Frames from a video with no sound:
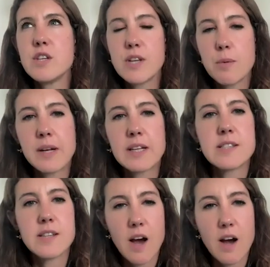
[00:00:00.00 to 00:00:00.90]
do you typically
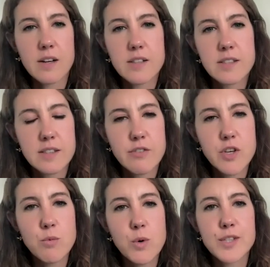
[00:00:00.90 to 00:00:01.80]
start if
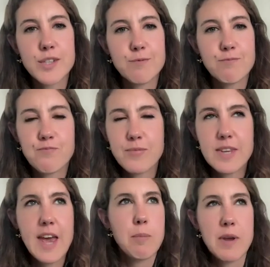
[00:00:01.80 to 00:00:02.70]
you were to
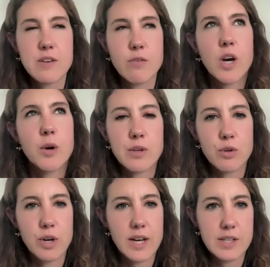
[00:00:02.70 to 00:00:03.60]
get a piece of work with
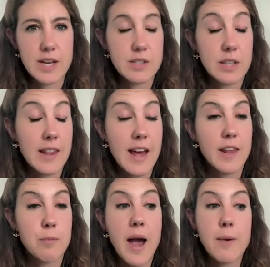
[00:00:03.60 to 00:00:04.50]
an organization like
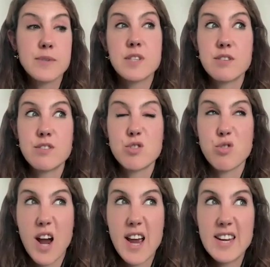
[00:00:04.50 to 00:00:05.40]
that perhaps has
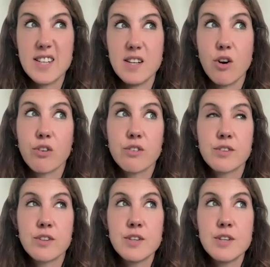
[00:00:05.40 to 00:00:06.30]
tried and
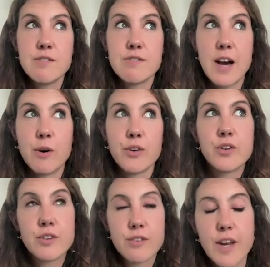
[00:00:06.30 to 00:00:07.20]
not
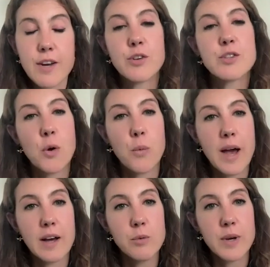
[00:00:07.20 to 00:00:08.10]
found it done so
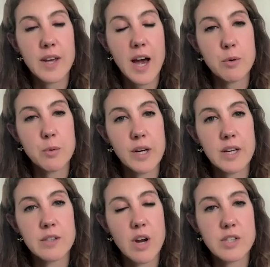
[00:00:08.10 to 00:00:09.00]
well with a hybrid
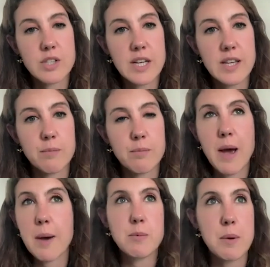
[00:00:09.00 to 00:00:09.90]
working strategy, that
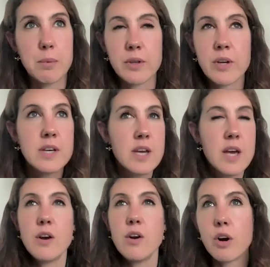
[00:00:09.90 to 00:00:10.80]
perhaps people
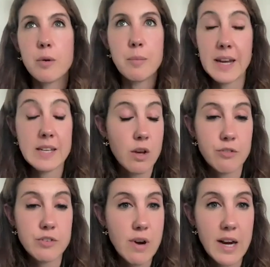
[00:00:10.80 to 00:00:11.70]
are not coming into the
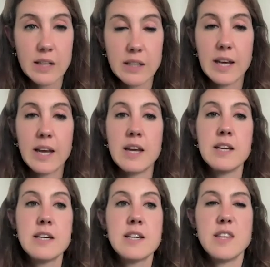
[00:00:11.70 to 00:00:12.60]
office regularly?
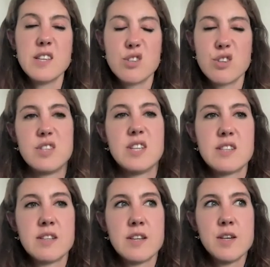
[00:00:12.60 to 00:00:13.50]
There's just
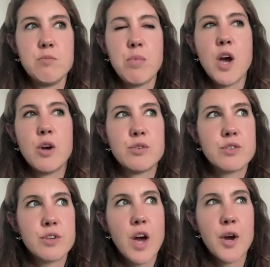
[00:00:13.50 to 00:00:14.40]
this
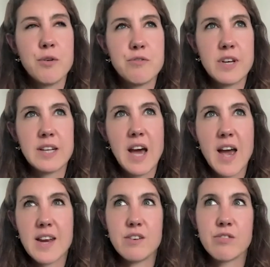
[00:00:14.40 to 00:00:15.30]
post-COVID
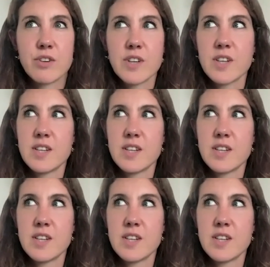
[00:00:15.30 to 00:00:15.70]
kind of,